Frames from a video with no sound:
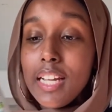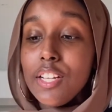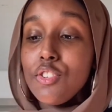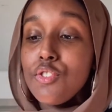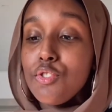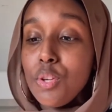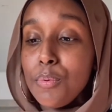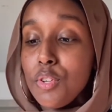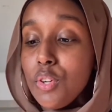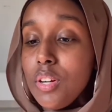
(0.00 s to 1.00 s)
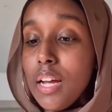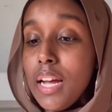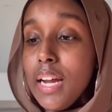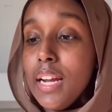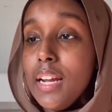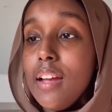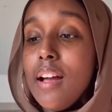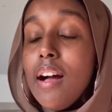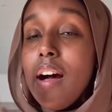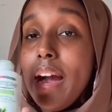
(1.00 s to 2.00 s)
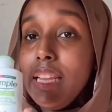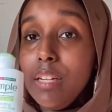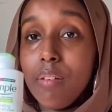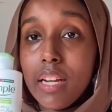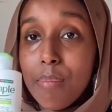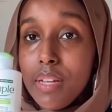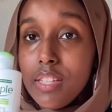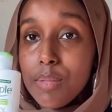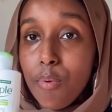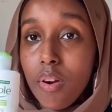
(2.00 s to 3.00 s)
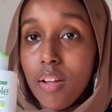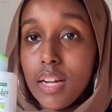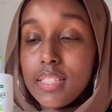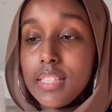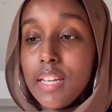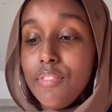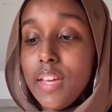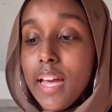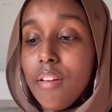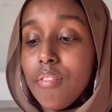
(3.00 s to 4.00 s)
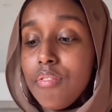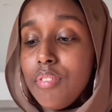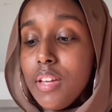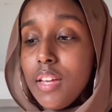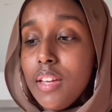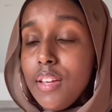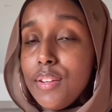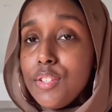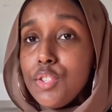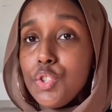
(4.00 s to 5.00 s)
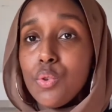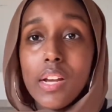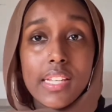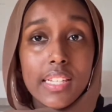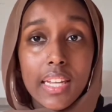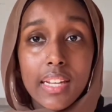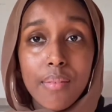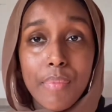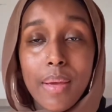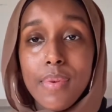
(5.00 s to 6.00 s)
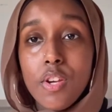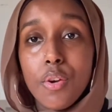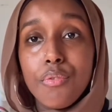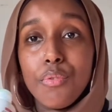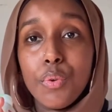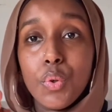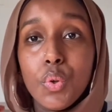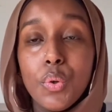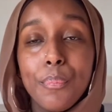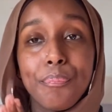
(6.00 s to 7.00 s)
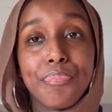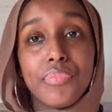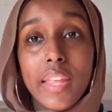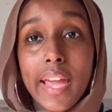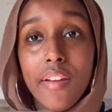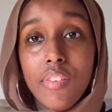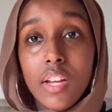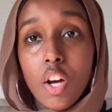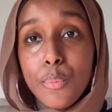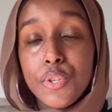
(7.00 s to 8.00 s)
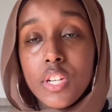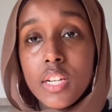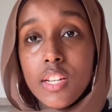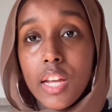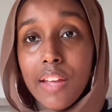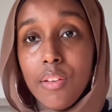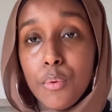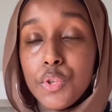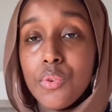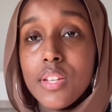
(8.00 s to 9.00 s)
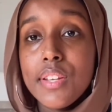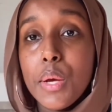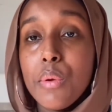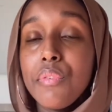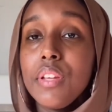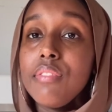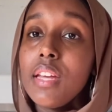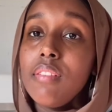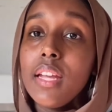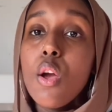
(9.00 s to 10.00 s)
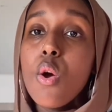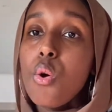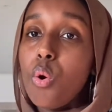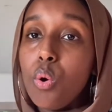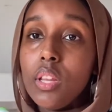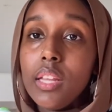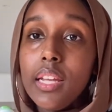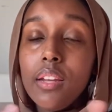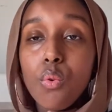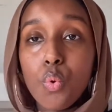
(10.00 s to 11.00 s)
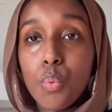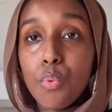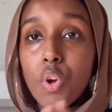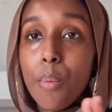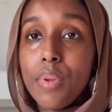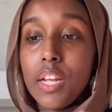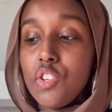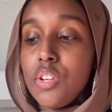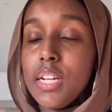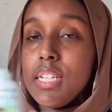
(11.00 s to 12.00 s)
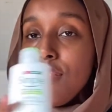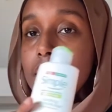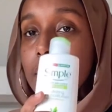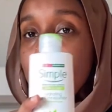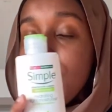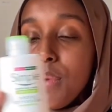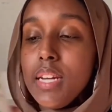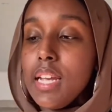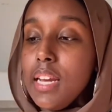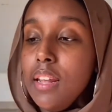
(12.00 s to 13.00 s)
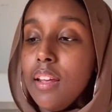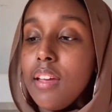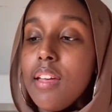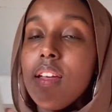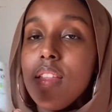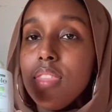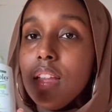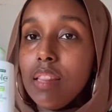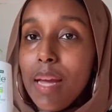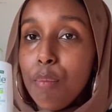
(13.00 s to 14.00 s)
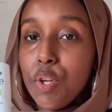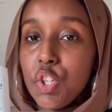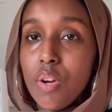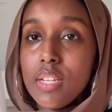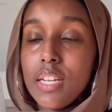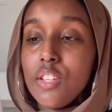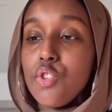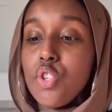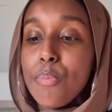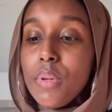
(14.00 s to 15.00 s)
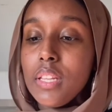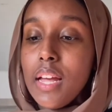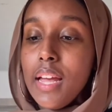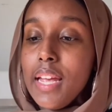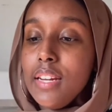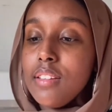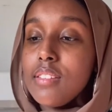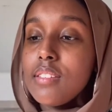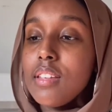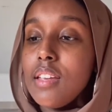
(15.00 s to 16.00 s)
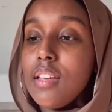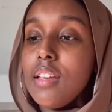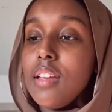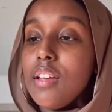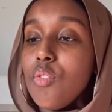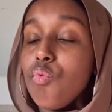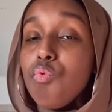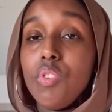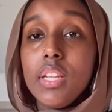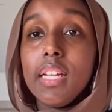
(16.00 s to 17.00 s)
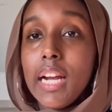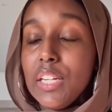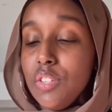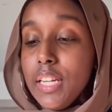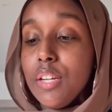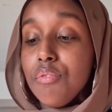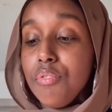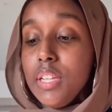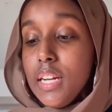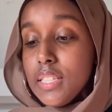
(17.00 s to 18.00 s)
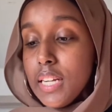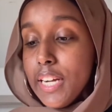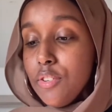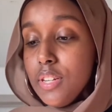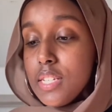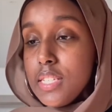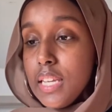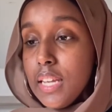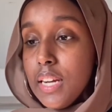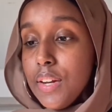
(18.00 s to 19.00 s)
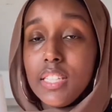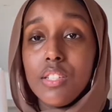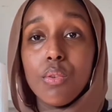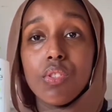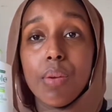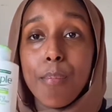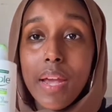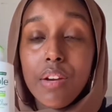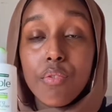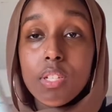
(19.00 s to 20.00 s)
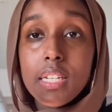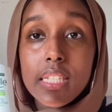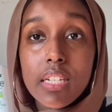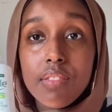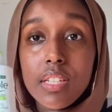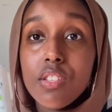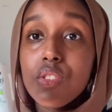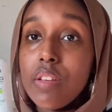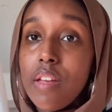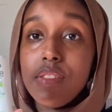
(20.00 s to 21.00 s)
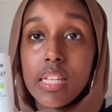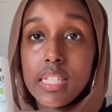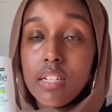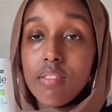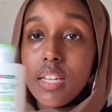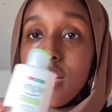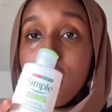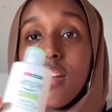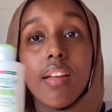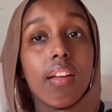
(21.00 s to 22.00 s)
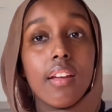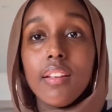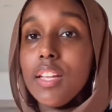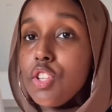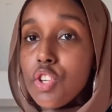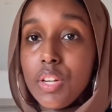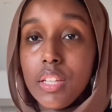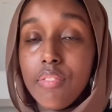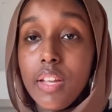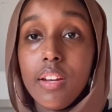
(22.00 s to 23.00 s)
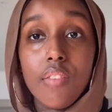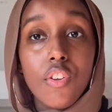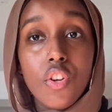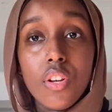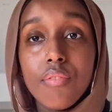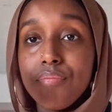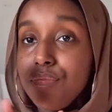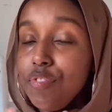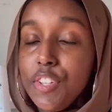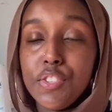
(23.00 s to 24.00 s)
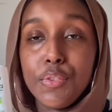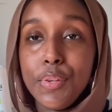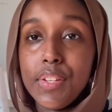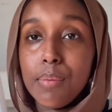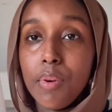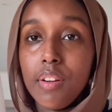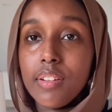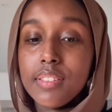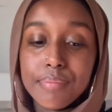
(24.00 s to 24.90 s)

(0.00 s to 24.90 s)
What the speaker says: It's super good. I highly recommend this product. If you have dry skin, maybe go for the heavier option, the heavy moisturizer. However, if you have like oily, normal combination, I definitely recommend getting the light moisturizer. It's super light and it's really hydrating. It really does hydrate your skin. This is also made for sensitive skin, so if you have sensitive skin, it's totally fine. And if you don't, you can still use the product.